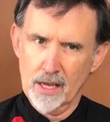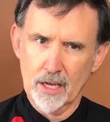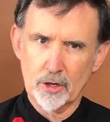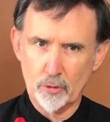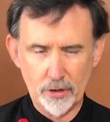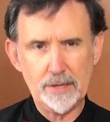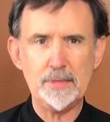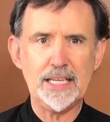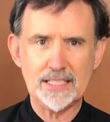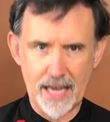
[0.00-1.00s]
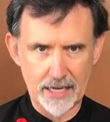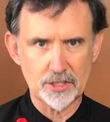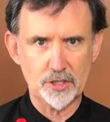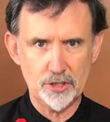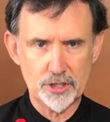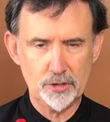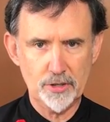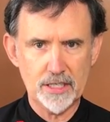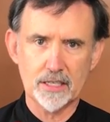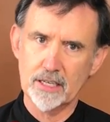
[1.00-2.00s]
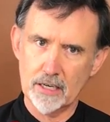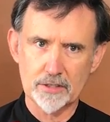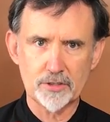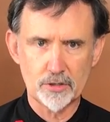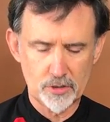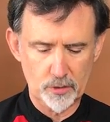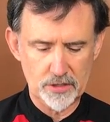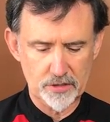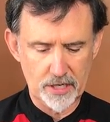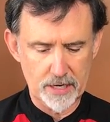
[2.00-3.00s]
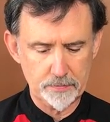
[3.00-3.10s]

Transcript: creamy texture to it and also sweetens it up.